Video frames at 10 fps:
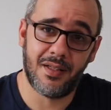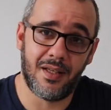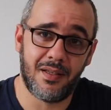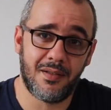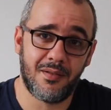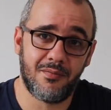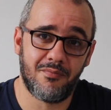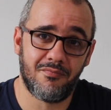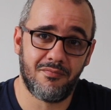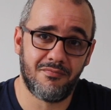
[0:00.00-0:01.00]
And
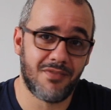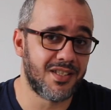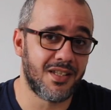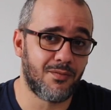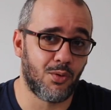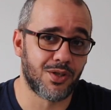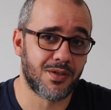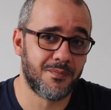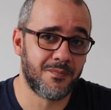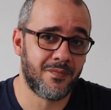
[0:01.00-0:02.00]
that's it, folks.
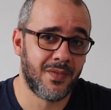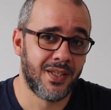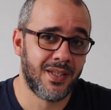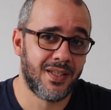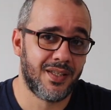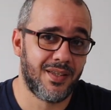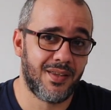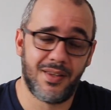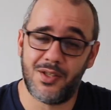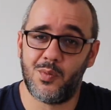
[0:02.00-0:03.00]

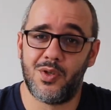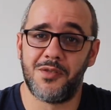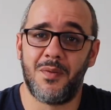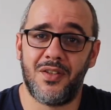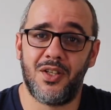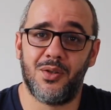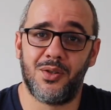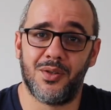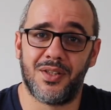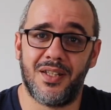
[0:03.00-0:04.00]
This was my video on
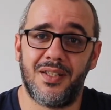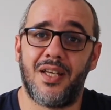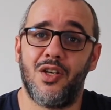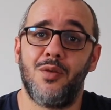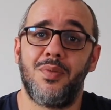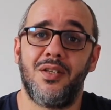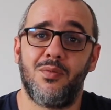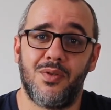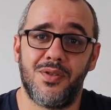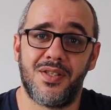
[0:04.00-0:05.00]
content. I hope it
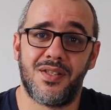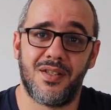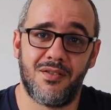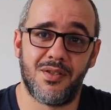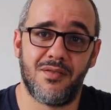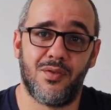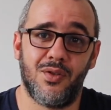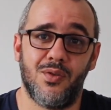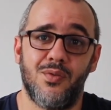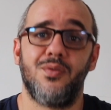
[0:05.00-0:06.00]
was interesting for
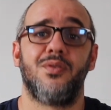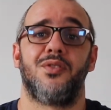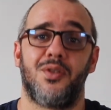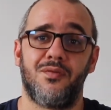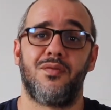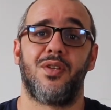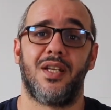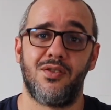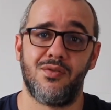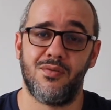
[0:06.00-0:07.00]
you. Don't
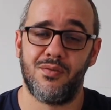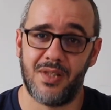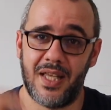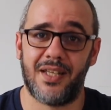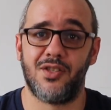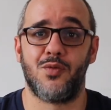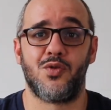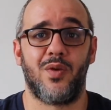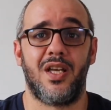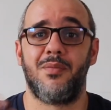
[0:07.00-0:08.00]
forget to like and
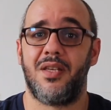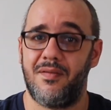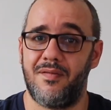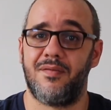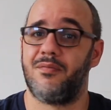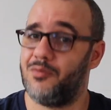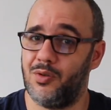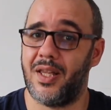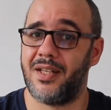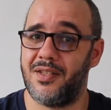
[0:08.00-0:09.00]
subscribe if you
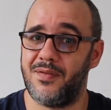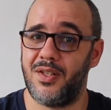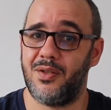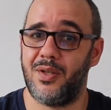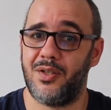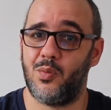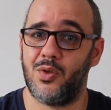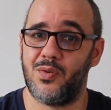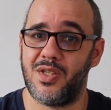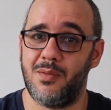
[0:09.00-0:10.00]
like this video and
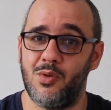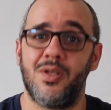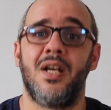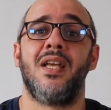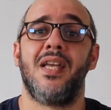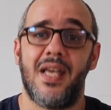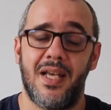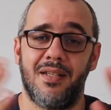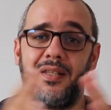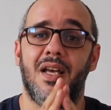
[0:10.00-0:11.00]
want to see more.
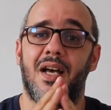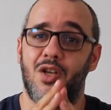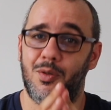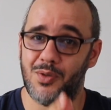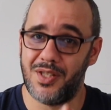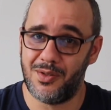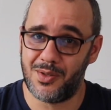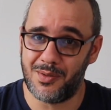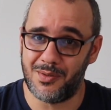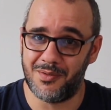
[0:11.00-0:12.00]
And I hope to see you
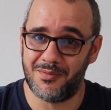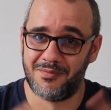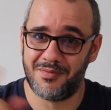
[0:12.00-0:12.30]
soon.